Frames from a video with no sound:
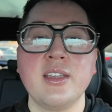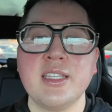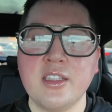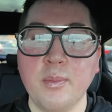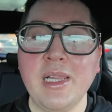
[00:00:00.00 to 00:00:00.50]

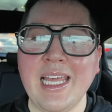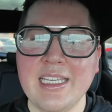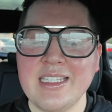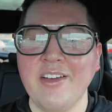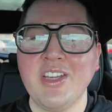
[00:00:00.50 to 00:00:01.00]
This is a
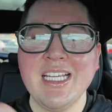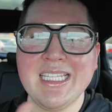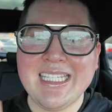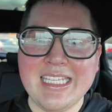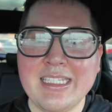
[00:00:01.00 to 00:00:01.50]
place of
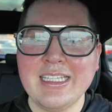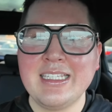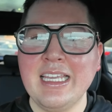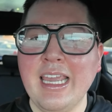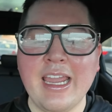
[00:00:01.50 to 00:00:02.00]

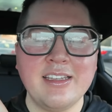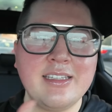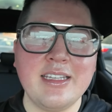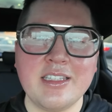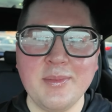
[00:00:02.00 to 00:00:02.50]
consistency
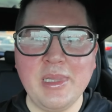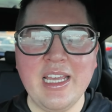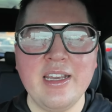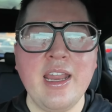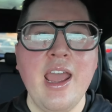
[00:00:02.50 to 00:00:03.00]
and
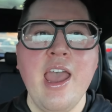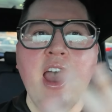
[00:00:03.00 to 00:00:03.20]
discipline,